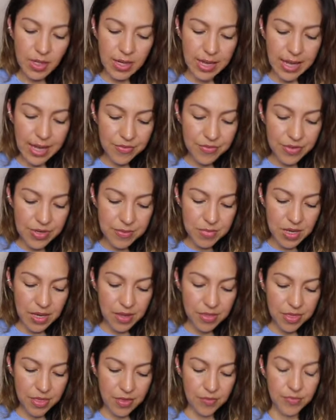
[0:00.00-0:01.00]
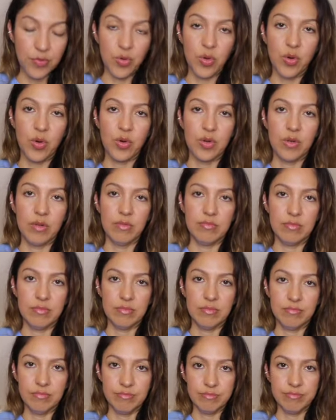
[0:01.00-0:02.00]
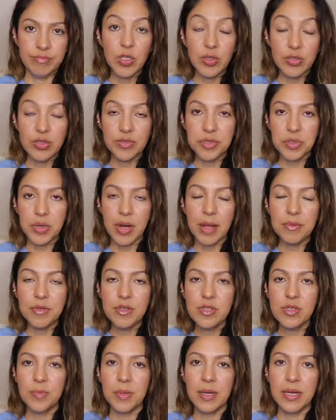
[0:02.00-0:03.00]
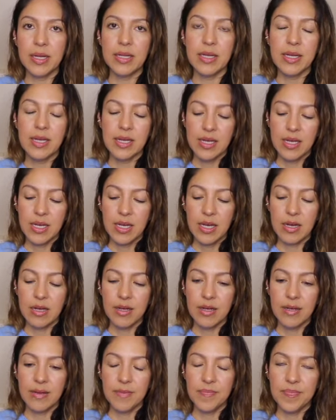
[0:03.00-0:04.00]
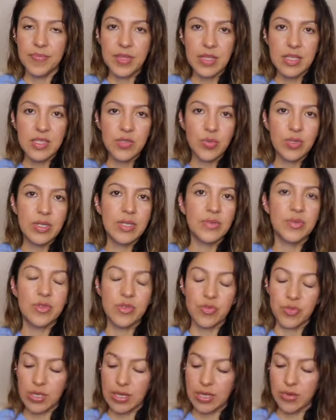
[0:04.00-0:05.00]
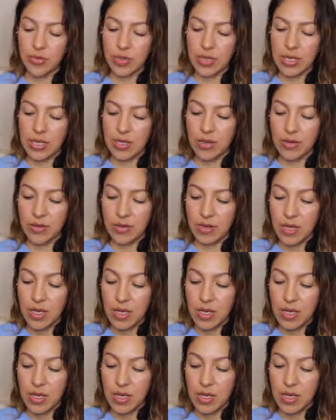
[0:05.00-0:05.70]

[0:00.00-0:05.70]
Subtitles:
every month for no subscribers, but this one, it was really good.